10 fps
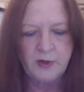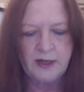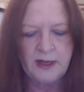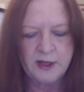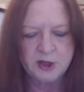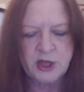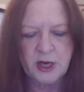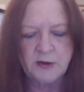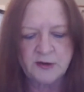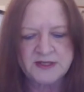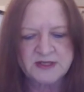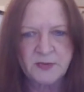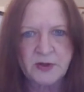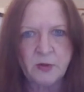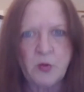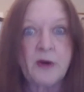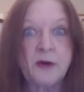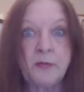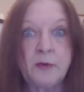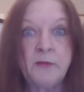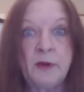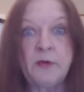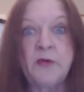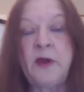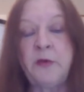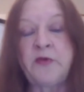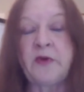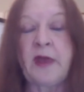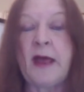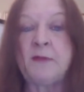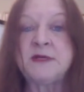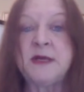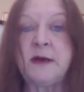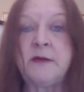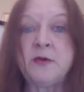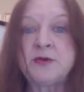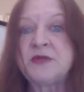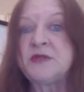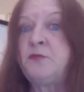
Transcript: But anyway, he had a child who disappeared and wound up, it was, he was decapitated.